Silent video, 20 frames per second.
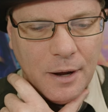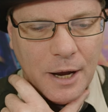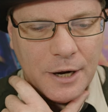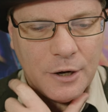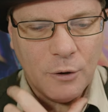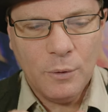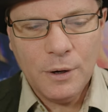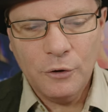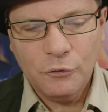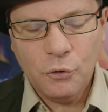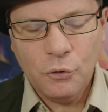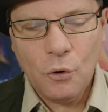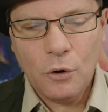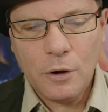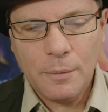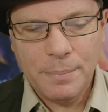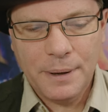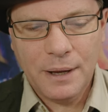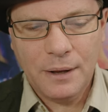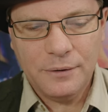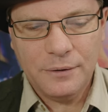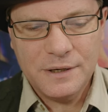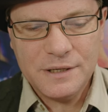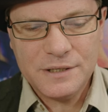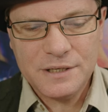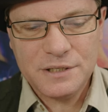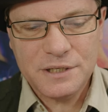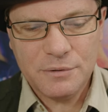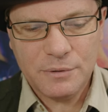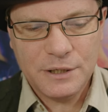I don't want to talk about
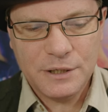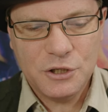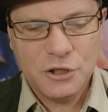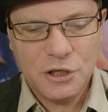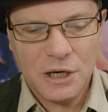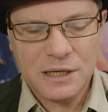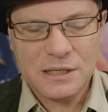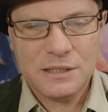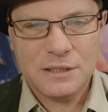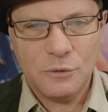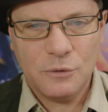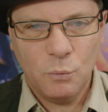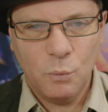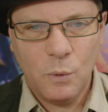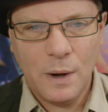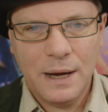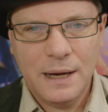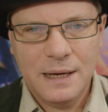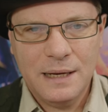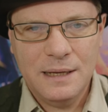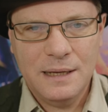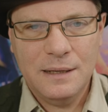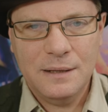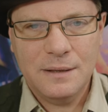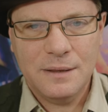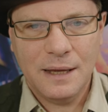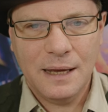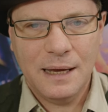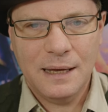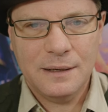necessarily just the way
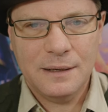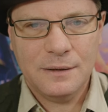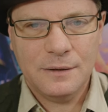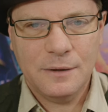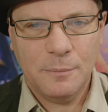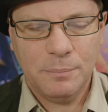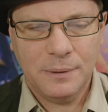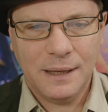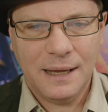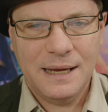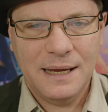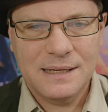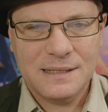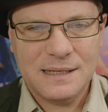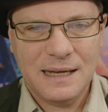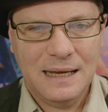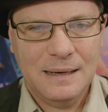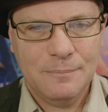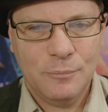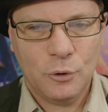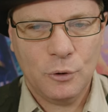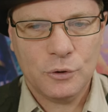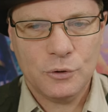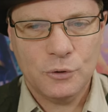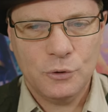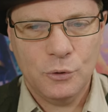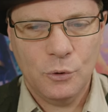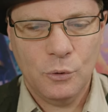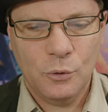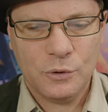that the player's handbook
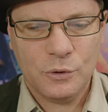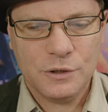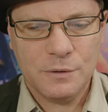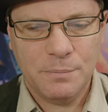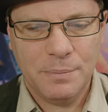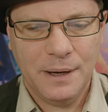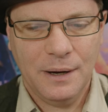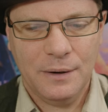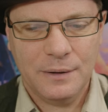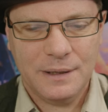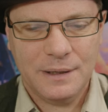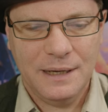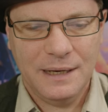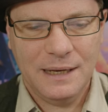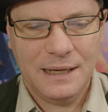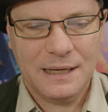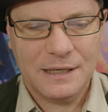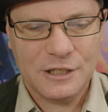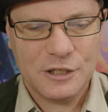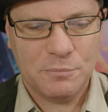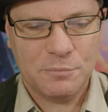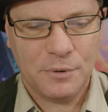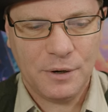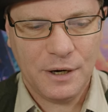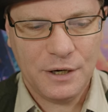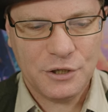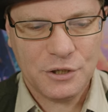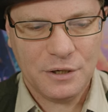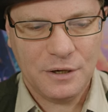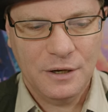talks about getting
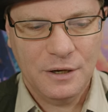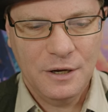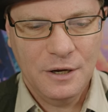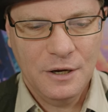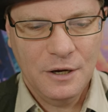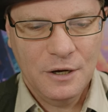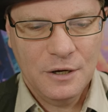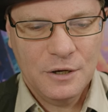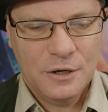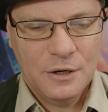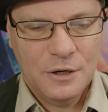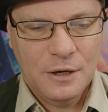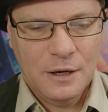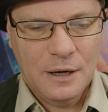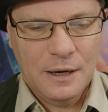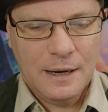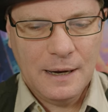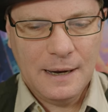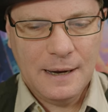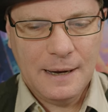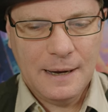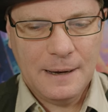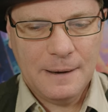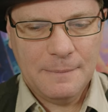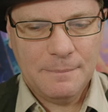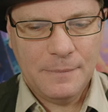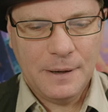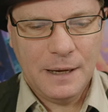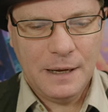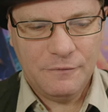inspiration.
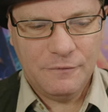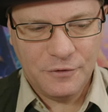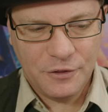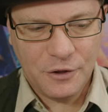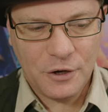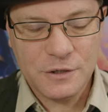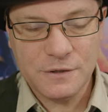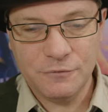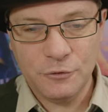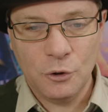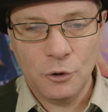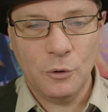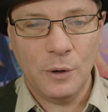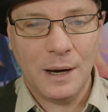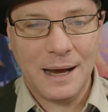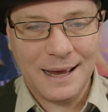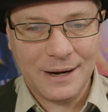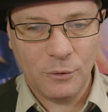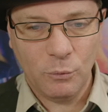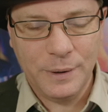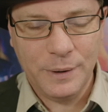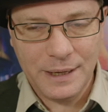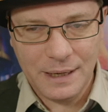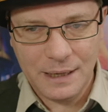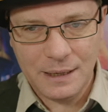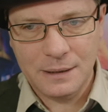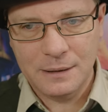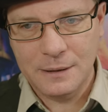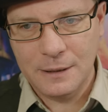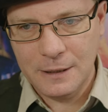Um, and for those of you who are
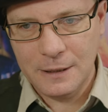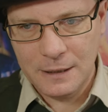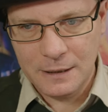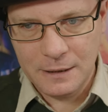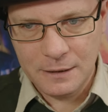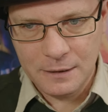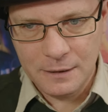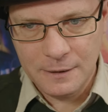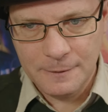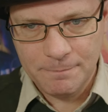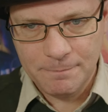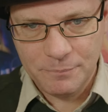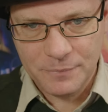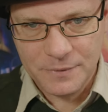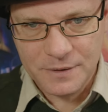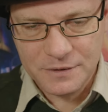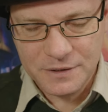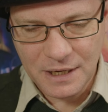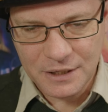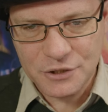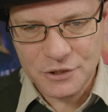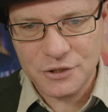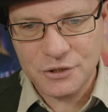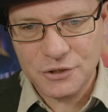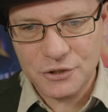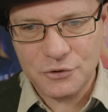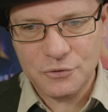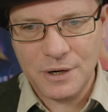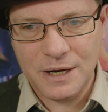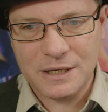unaware, in
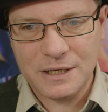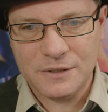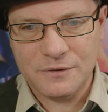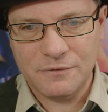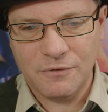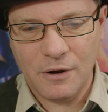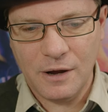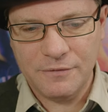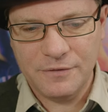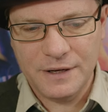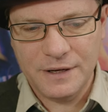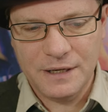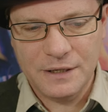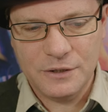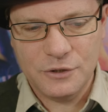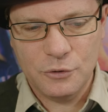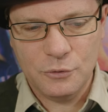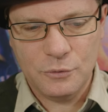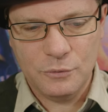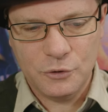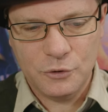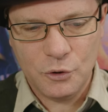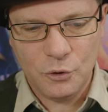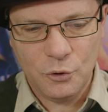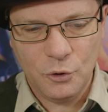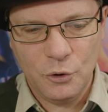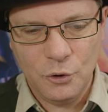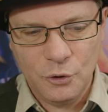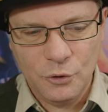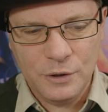Dungeons and Dragons 5e, to,
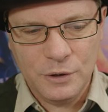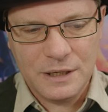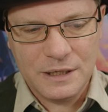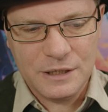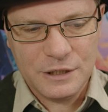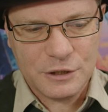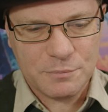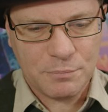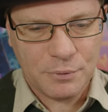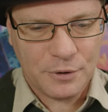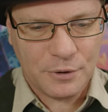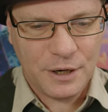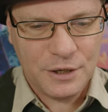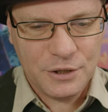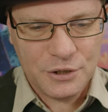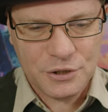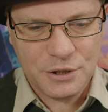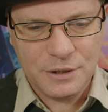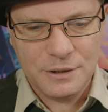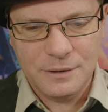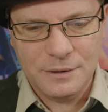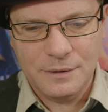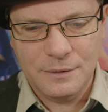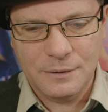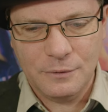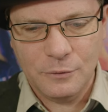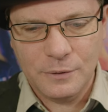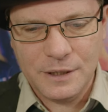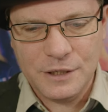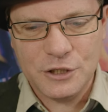to earn inspiration,
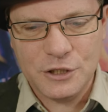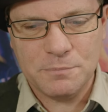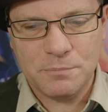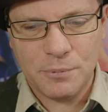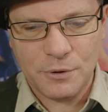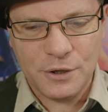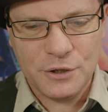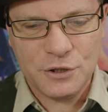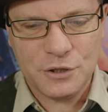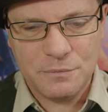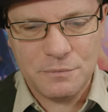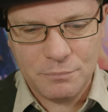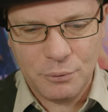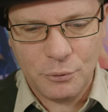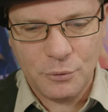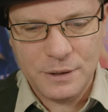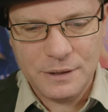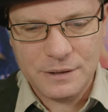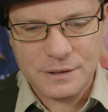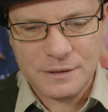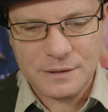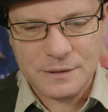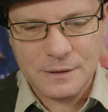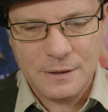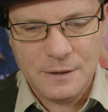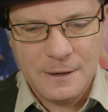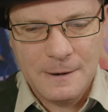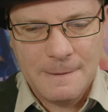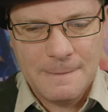or inspiration points,